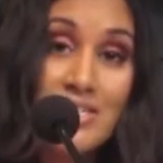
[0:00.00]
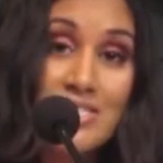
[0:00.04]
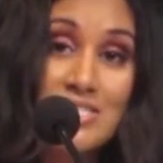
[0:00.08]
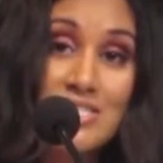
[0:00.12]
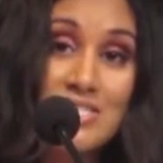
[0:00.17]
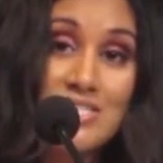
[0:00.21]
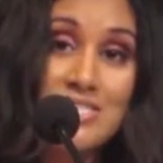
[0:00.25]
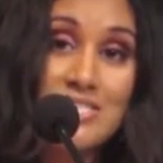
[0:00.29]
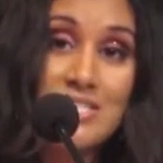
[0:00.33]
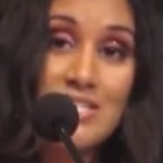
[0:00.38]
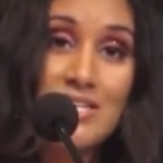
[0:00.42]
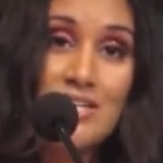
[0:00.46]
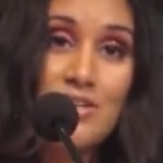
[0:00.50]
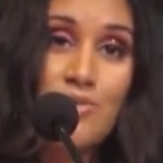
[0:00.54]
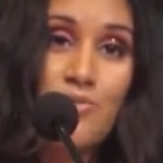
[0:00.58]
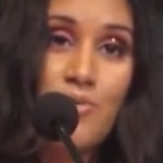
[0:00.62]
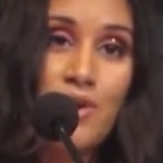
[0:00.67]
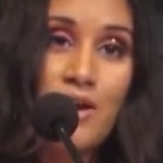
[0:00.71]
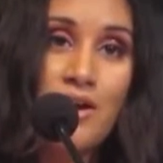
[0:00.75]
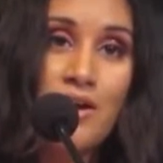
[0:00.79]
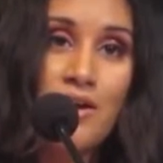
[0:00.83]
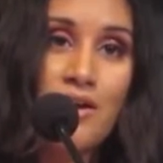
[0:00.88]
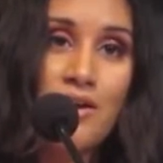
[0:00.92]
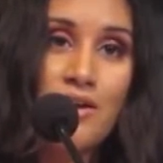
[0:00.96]
it's a city
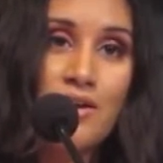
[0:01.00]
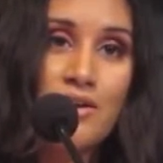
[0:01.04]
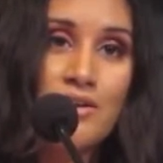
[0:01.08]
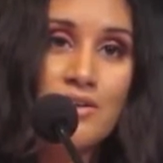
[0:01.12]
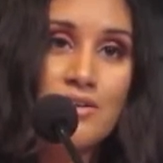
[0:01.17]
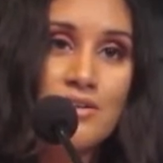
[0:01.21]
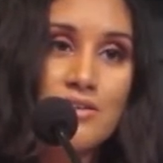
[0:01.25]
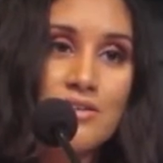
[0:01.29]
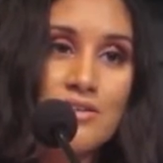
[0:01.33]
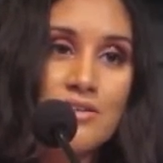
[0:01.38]
where